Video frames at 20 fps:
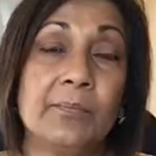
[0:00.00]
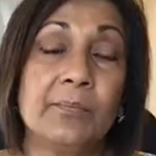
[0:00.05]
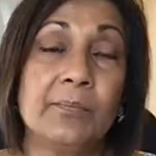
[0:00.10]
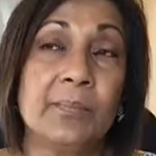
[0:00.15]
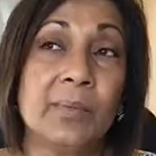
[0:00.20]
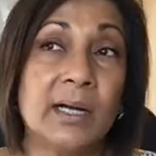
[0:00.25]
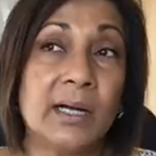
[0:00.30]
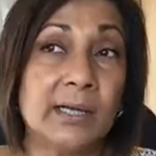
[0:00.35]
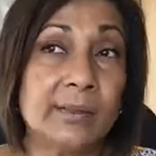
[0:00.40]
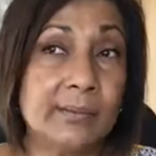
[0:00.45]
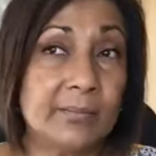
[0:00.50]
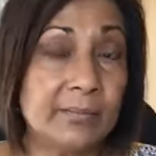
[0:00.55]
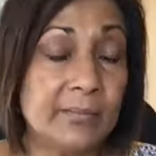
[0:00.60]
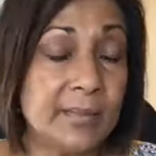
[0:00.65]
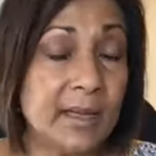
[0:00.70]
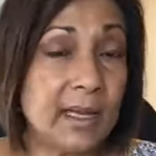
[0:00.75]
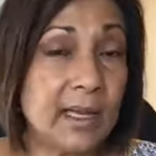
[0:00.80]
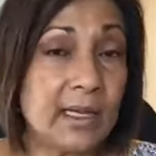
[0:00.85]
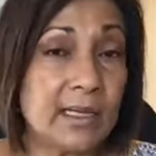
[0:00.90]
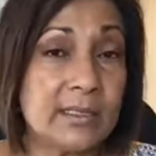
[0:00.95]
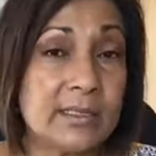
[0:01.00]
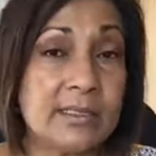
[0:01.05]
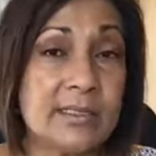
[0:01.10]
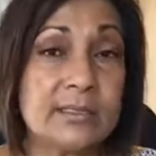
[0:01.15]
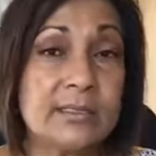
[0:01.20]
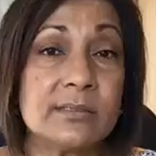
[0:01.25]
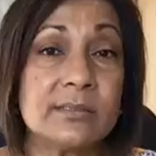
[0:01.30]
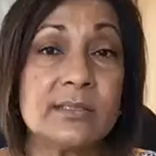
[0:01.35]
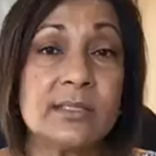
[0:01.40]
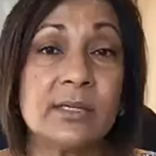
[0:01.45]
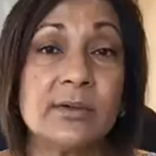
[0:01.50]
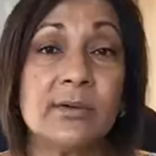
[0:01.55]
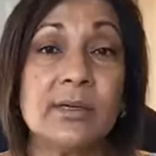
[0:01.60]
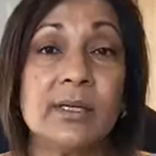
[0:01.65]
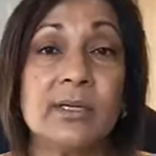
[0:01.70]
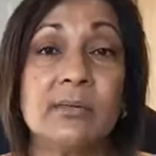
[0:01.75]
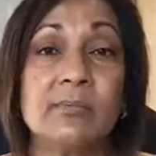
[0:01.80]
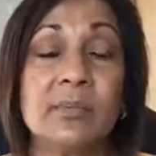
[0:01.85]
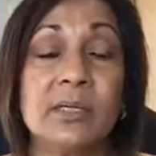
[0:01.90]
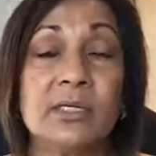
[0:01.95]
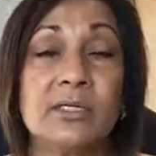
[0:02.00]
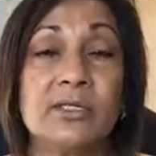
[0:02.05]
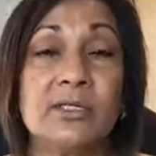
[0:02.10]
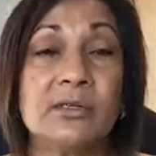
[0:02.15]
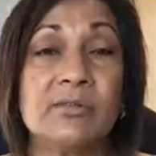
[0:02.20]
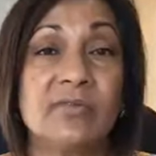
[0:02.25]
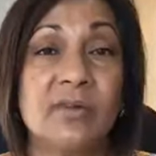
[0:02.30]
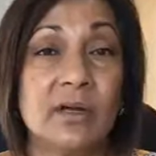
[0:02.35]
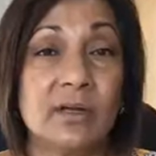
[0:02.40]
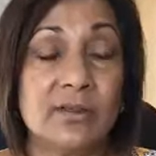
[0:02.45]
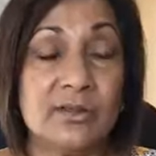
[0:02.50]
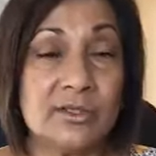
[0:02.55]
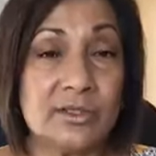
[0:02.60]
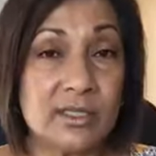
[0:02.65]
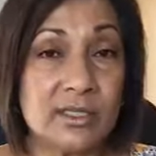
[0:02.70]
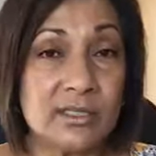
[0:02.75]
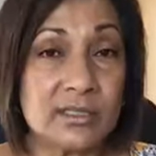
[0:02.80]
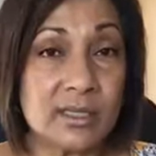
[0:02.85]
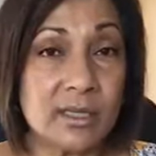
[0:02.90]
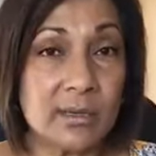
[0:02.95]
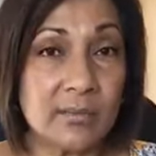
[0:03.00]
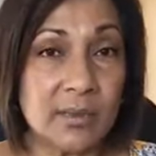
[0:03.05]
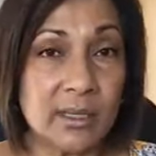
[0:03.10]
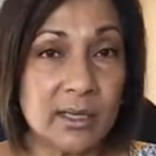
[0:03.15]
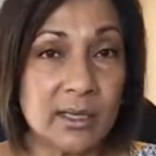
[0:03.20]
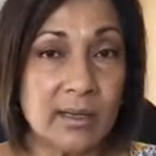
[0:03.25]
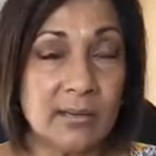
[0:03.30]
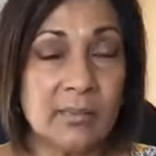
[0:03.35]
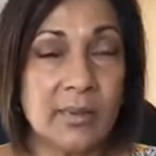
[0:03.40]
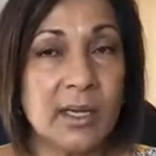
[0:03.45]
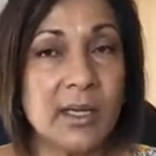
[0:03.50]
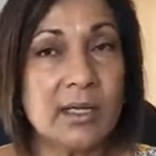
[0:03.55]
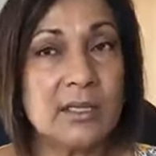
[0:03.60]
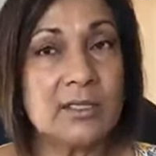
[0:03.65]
But as Terry had mentioned, Father's Day is coming up,